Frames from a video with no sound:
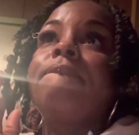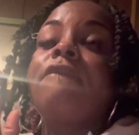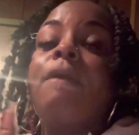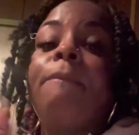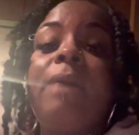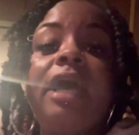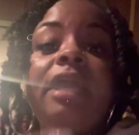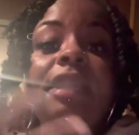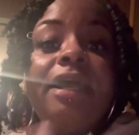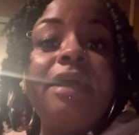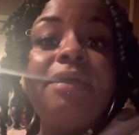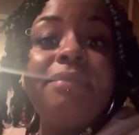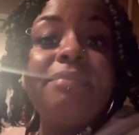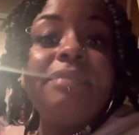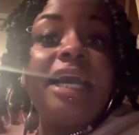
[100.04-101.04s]
By
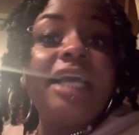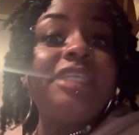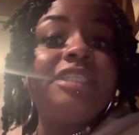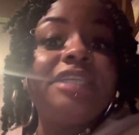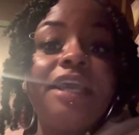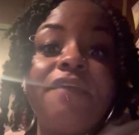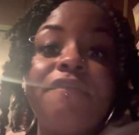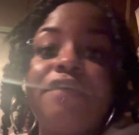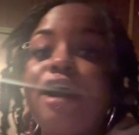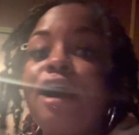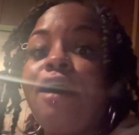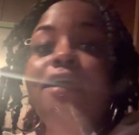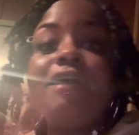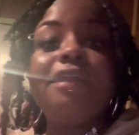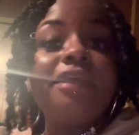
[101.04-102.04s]
now, I should have it
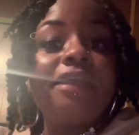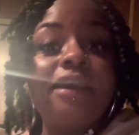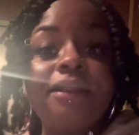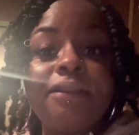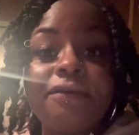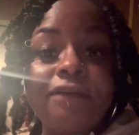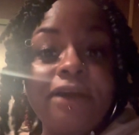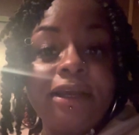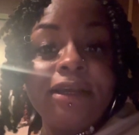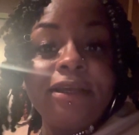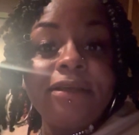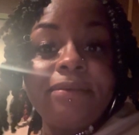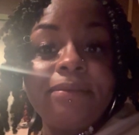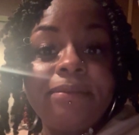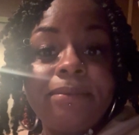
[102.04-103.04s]
all together, right?
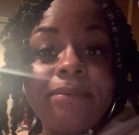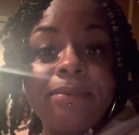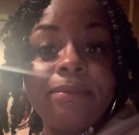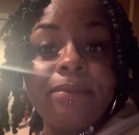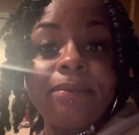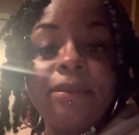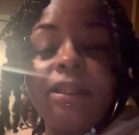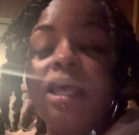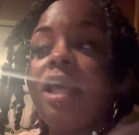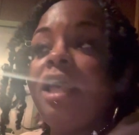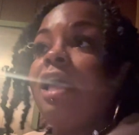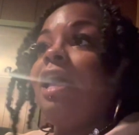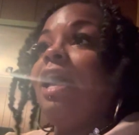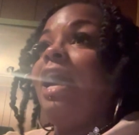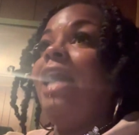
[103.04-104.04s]

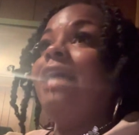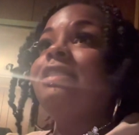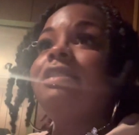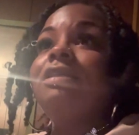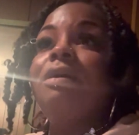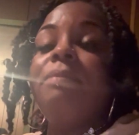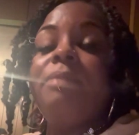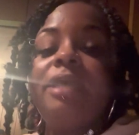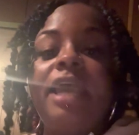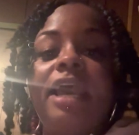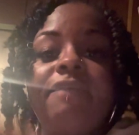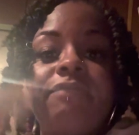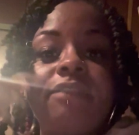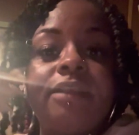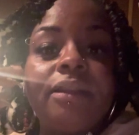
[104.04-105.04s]
I shouldn't be
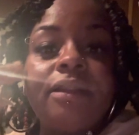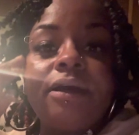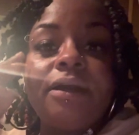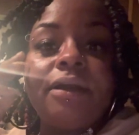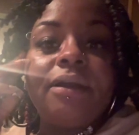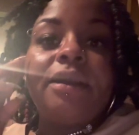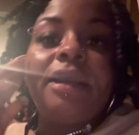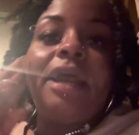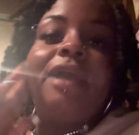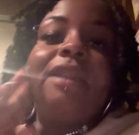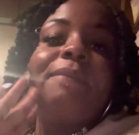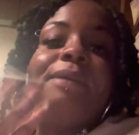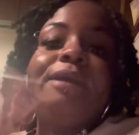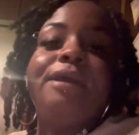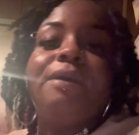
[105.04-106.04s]
have to learn how to
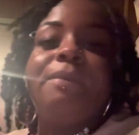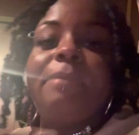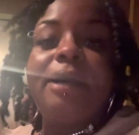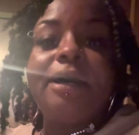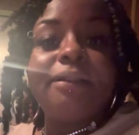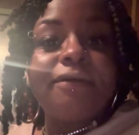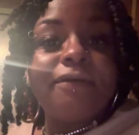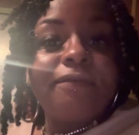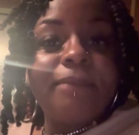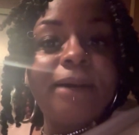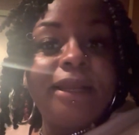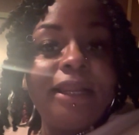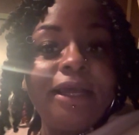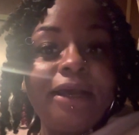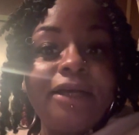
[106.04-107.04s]
be unbothered by
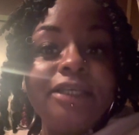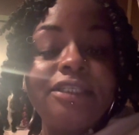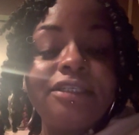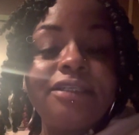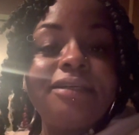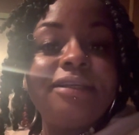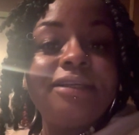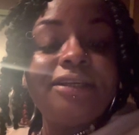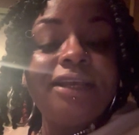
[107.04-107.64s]
now. I should.